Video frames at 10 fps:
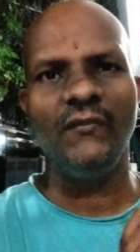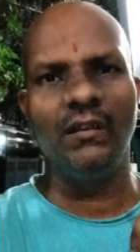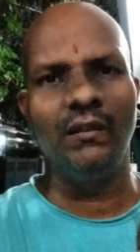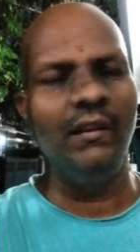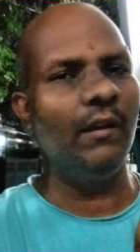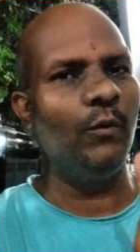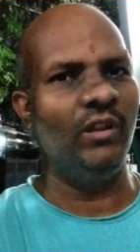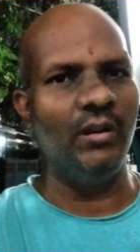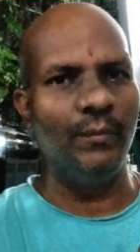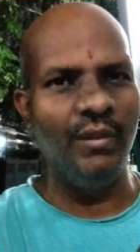near to
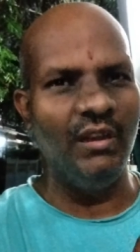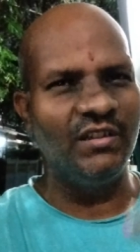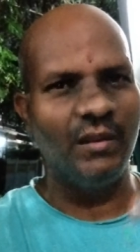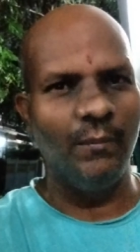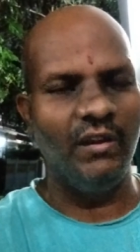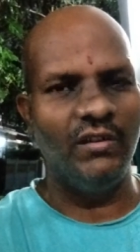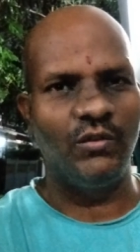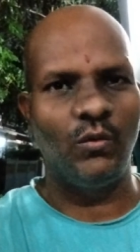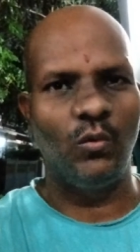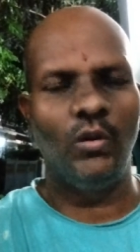the
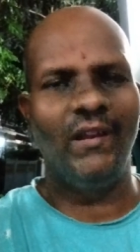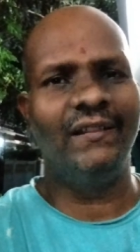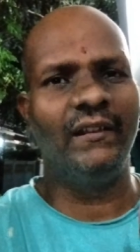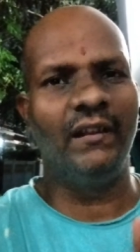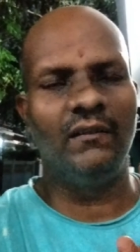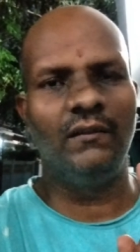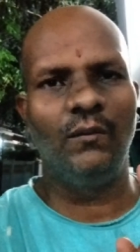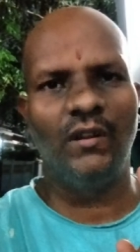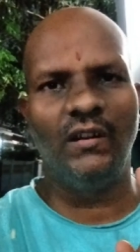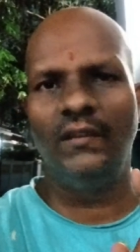beach road, and the
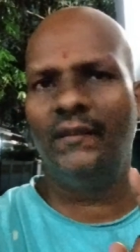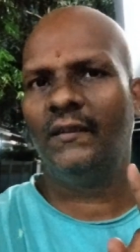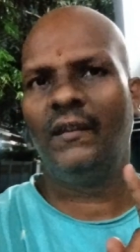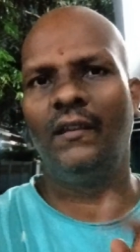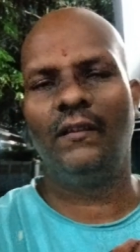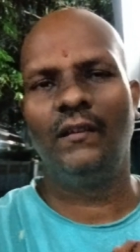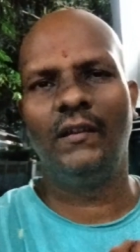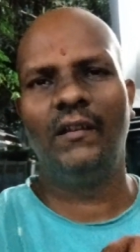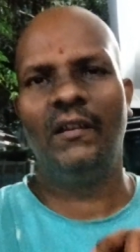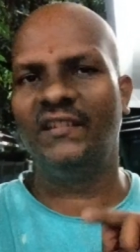other one is near
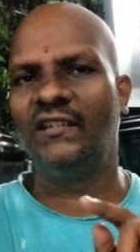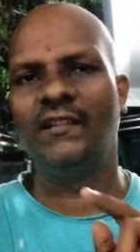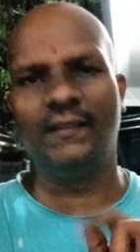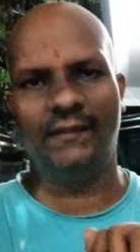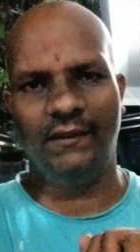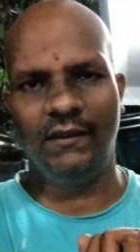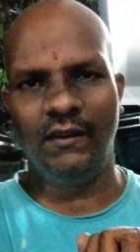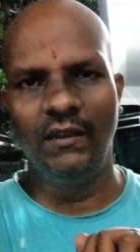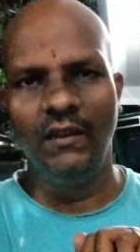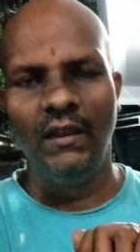the Ajanta signal.
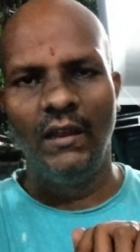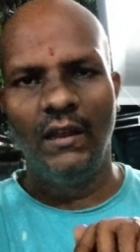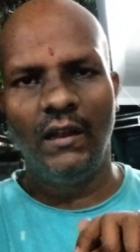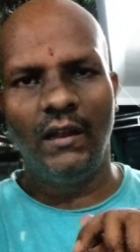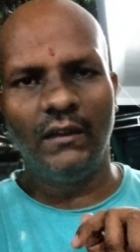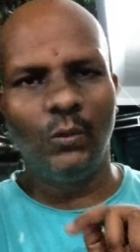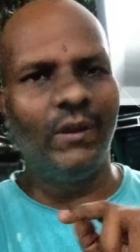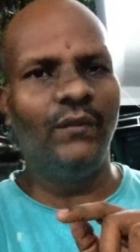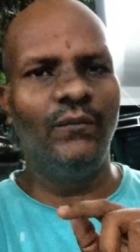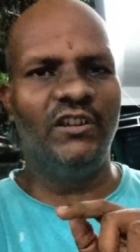The
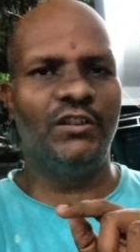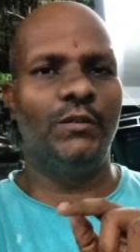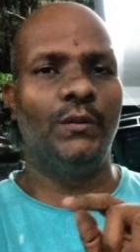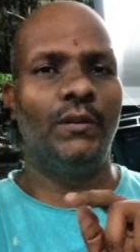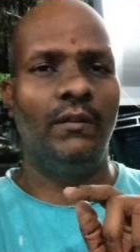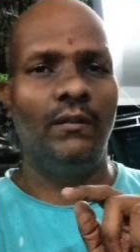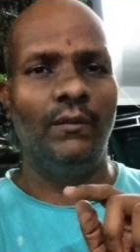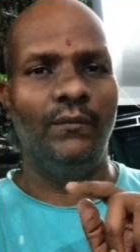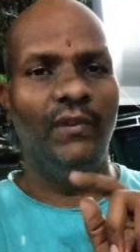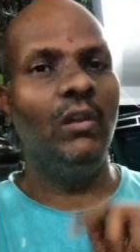one which
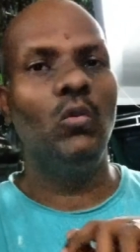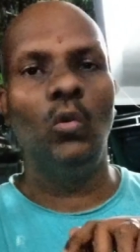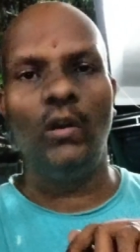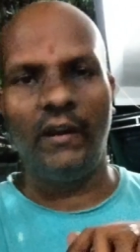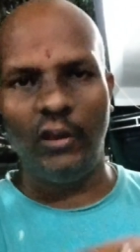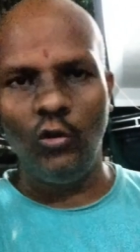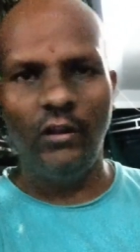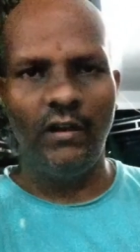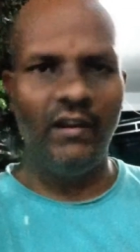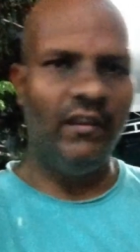we go
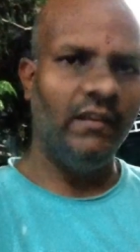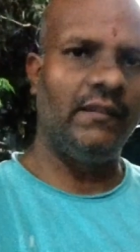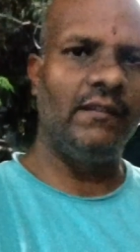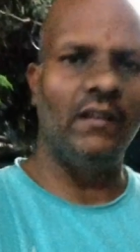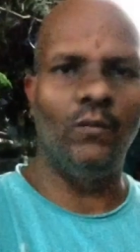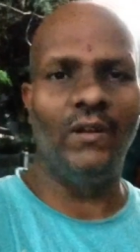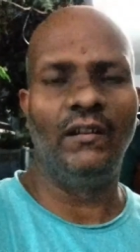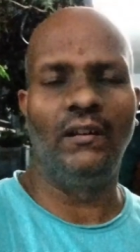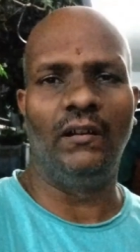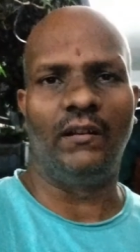regularly is the
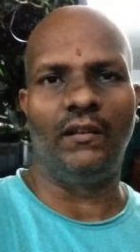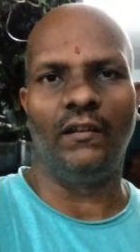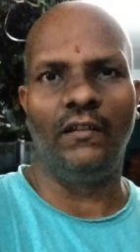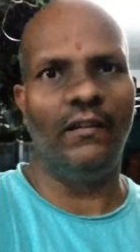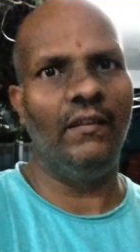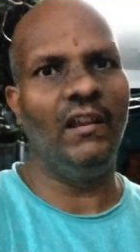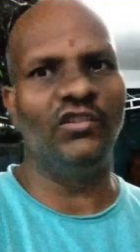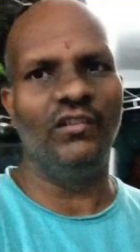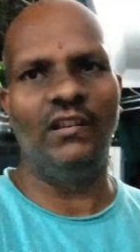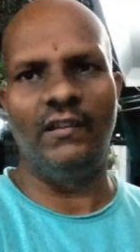one near the
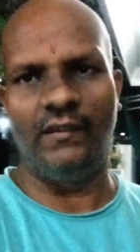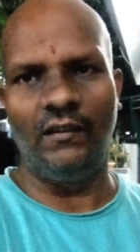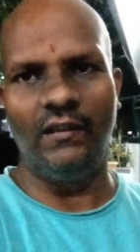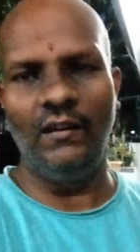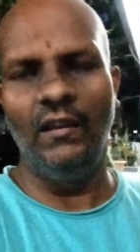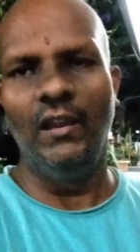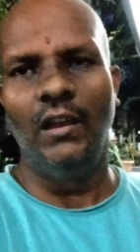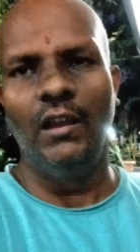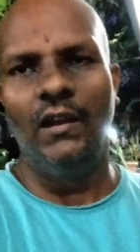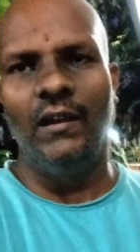Ajanta signal.
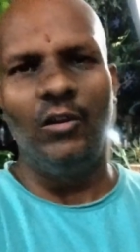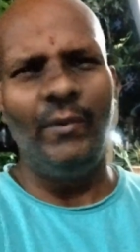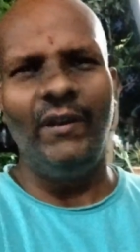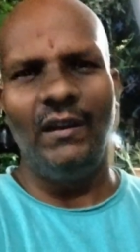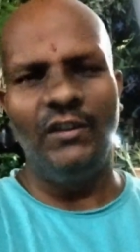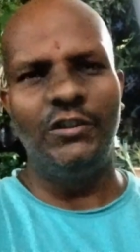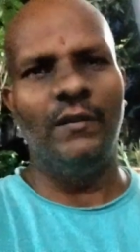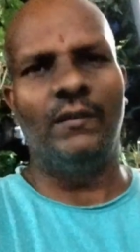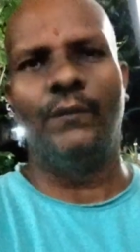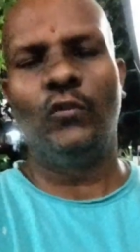It will be
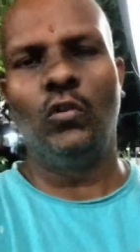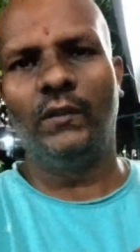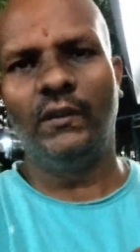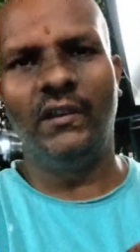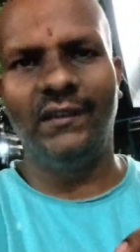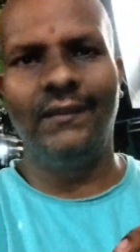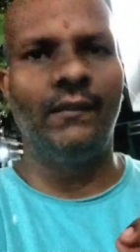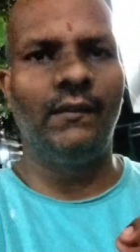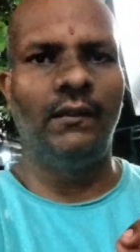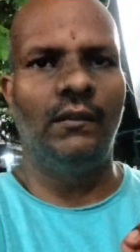delicious. Of course it
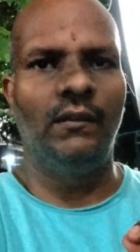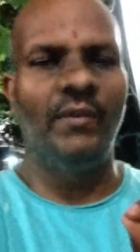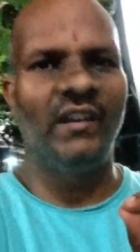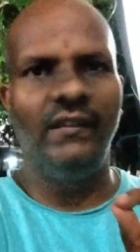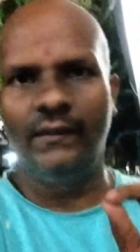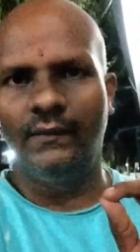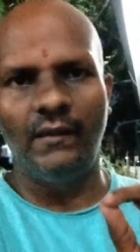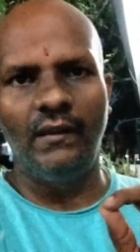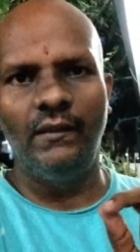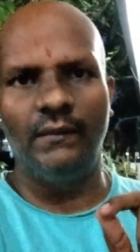has the price has
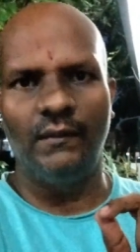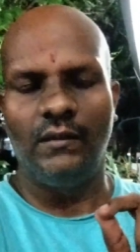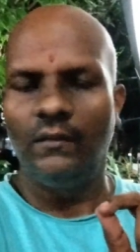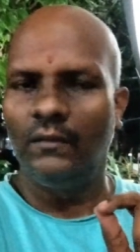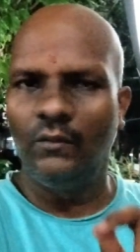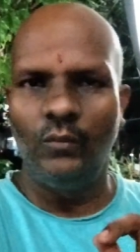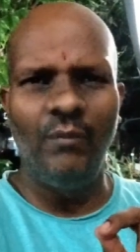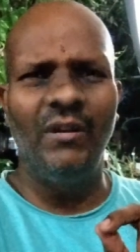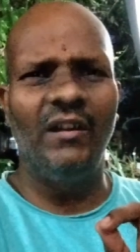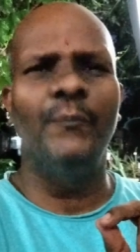raised
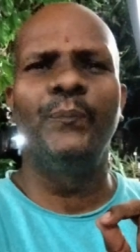today, but